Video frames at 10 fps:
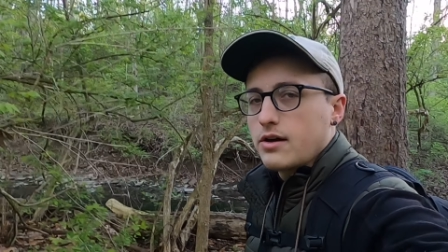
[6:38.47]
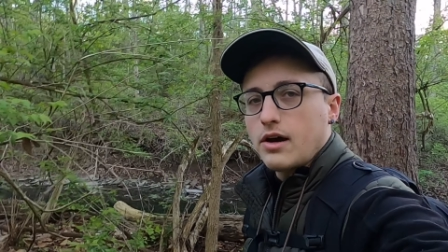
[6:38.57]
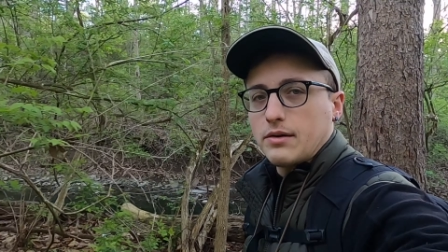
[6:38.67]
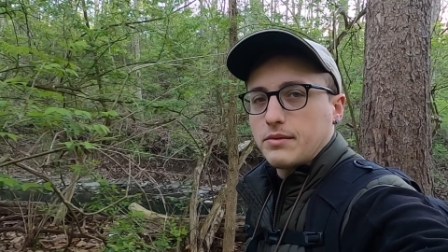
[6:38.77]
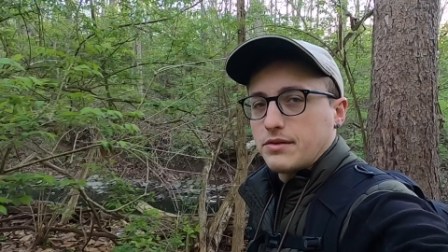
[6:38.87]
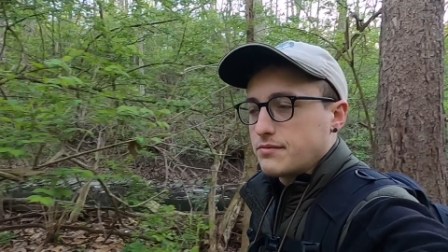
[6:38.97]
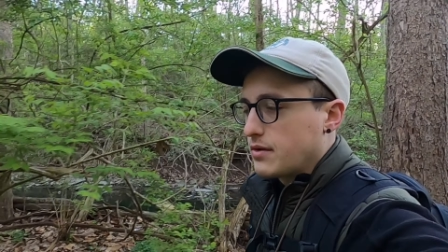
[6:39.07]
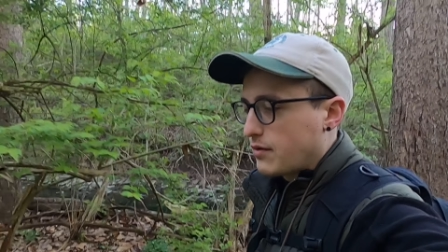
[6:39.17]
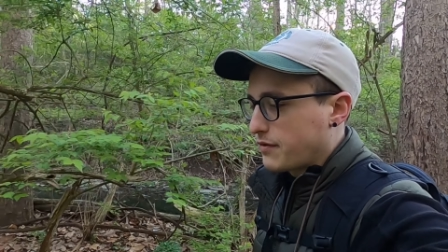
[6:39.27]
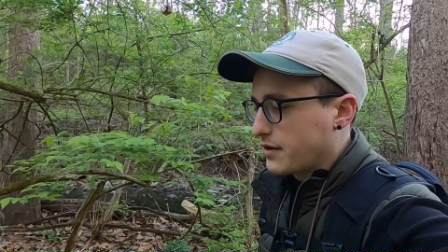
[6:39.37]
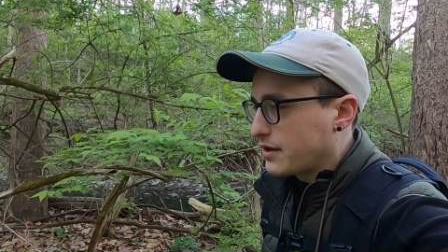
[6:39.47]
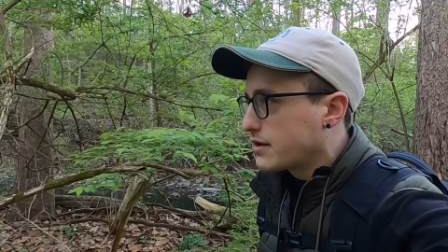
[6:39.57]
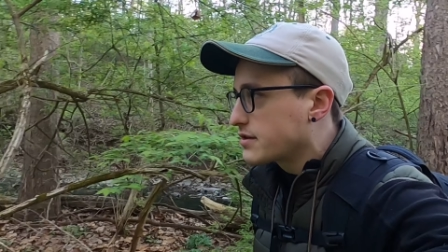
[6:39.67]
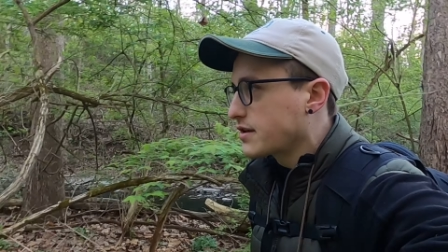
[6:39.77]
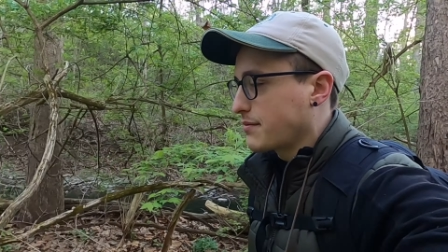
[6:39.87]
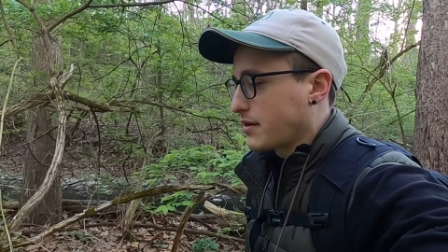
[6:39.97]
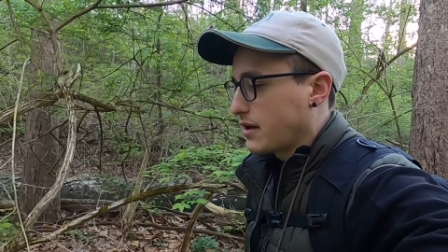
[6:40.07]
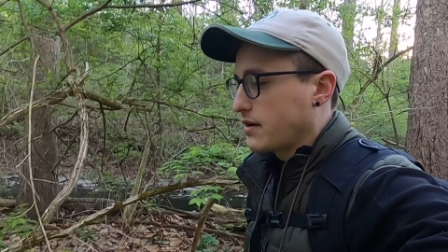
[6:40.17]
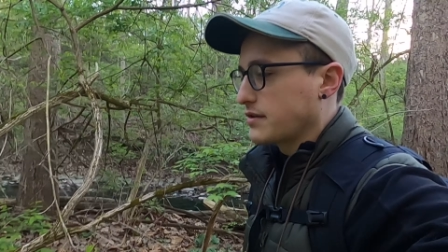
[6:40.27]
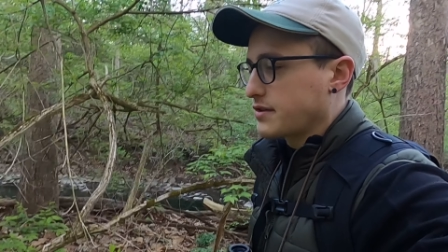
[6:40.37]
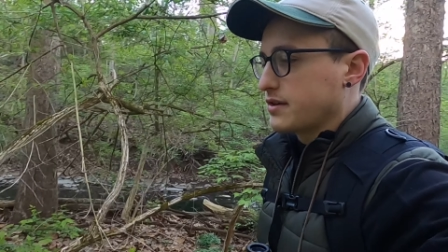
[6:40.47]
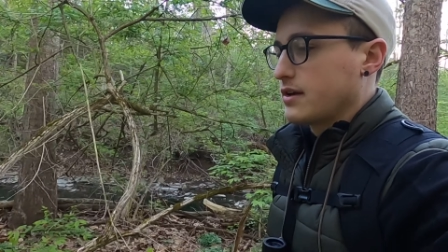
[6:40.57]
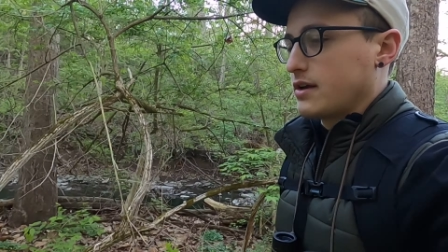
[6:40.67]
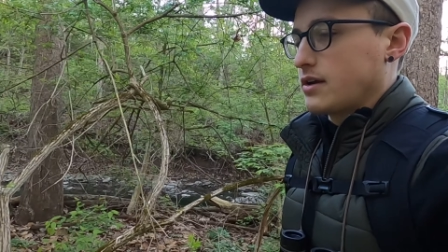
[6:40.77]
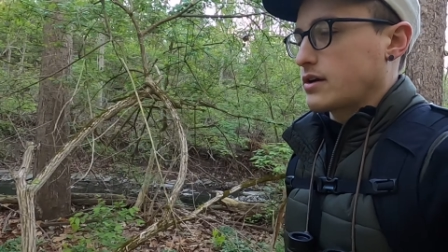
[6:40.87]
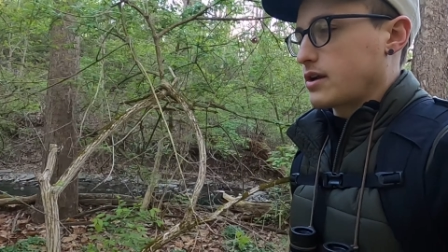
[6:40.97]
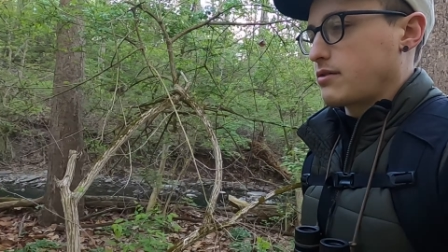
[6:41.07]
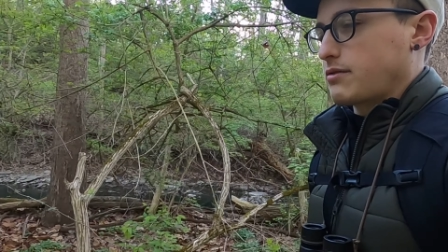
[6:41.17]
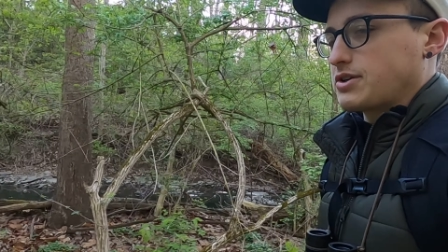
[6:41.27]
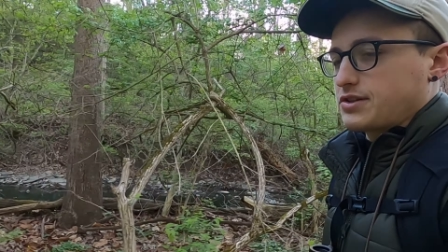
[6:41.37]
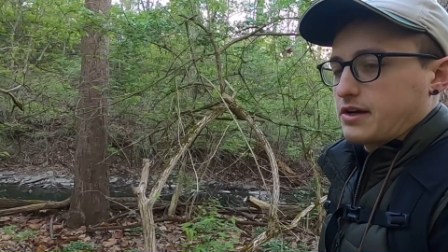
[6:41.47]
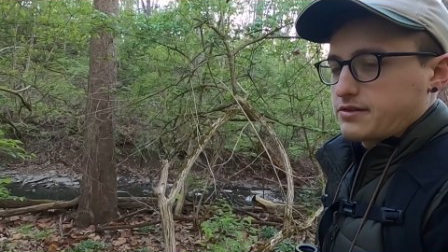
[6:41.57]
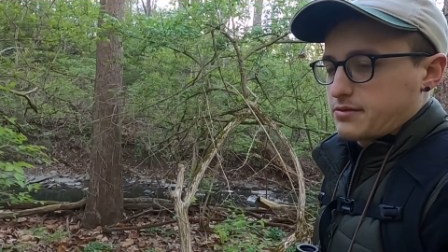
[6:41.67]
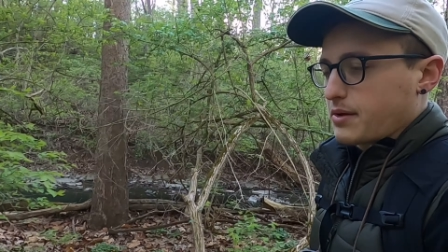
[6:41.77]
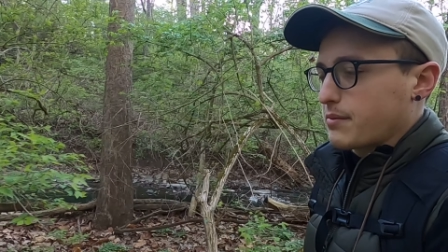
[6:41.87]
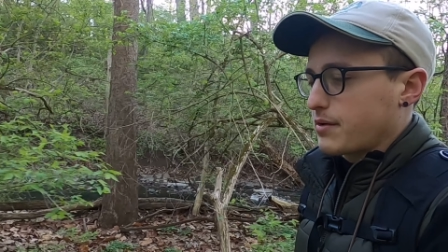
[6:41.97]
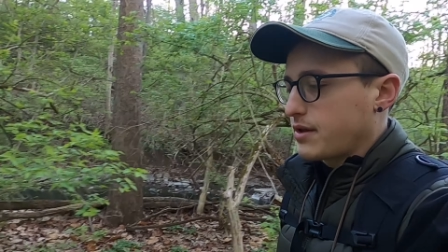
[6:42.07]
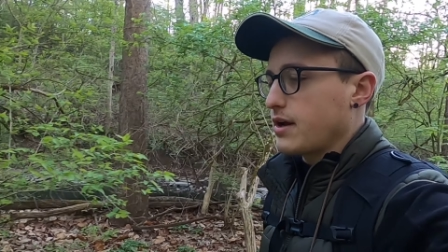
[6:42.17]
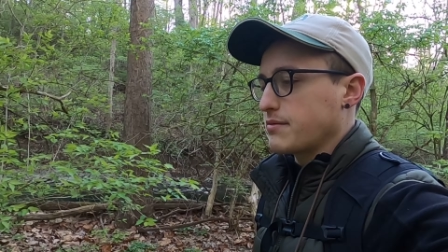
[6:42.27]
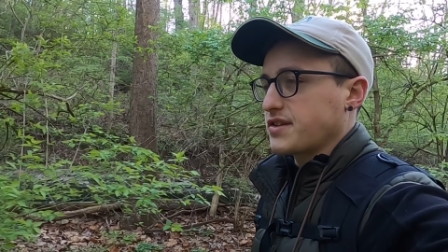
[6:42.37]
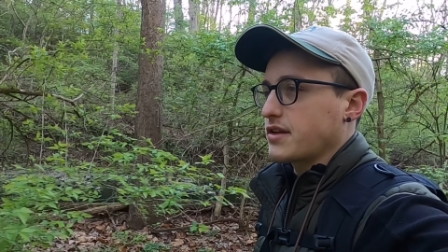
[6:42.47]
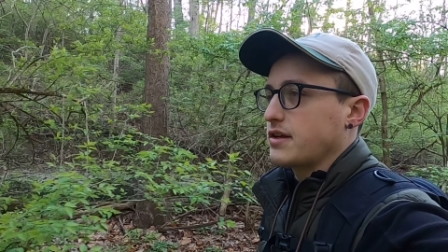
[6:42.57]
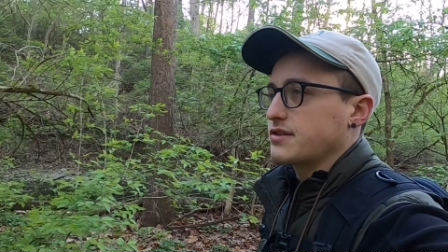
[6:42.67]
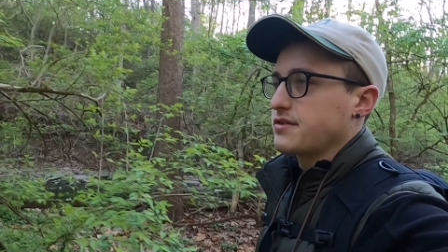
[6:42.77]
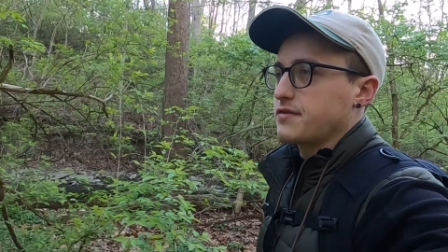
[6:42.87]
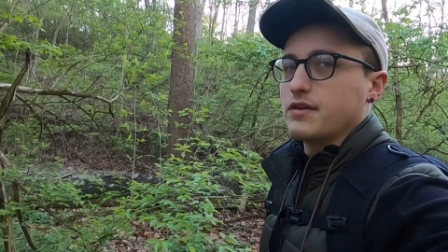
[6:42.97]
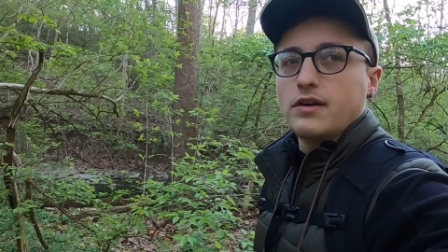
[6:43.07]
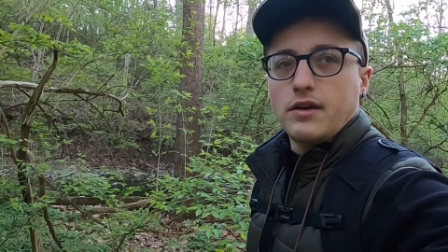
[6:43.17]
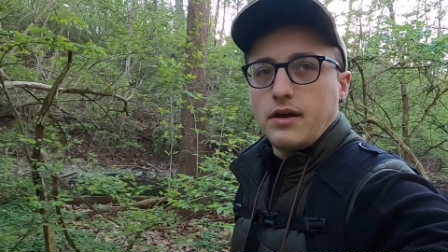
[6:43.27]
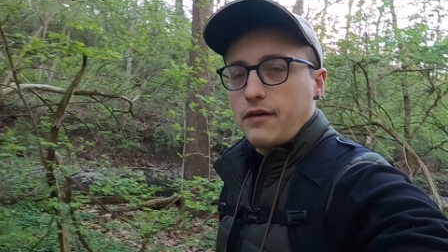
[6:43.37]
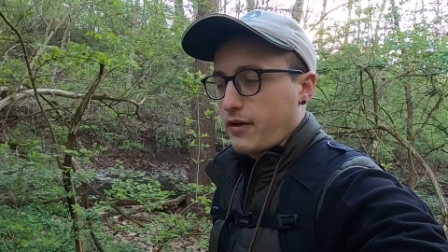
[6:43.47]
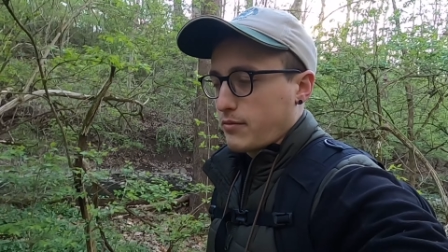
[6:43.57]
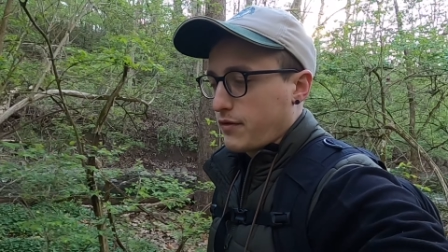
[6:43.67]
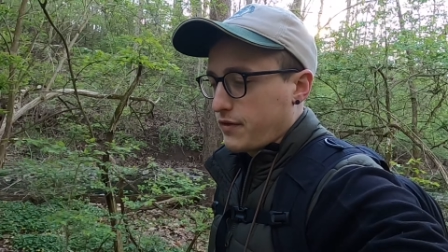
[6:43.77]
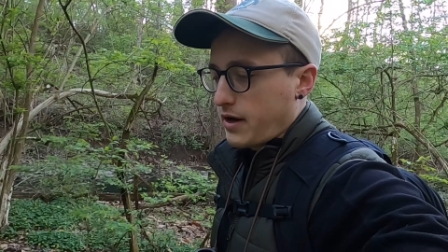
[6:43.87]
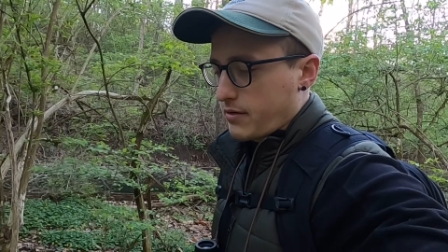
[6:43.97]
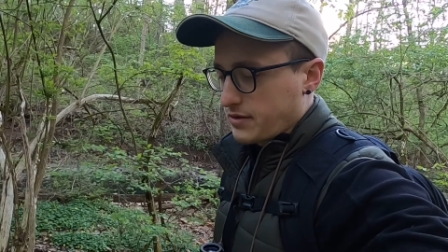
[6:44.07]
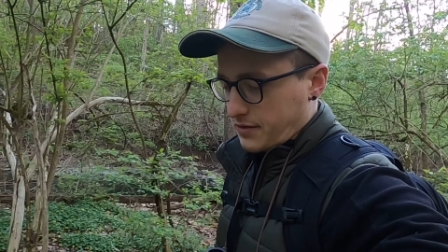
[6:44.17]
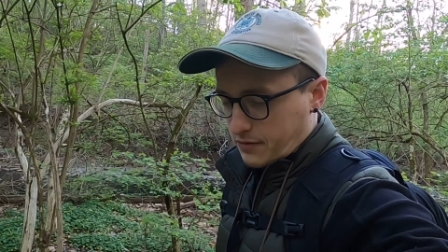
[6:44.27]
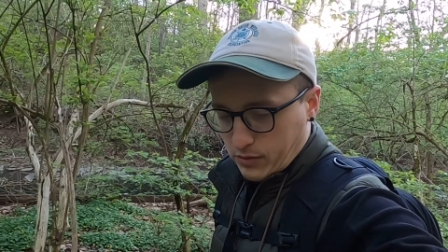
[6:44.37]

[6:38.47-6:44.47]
Um, and hopefully something else kind of reaches out to me. But yeah, I'm seeing lots of ephemeral flowers, of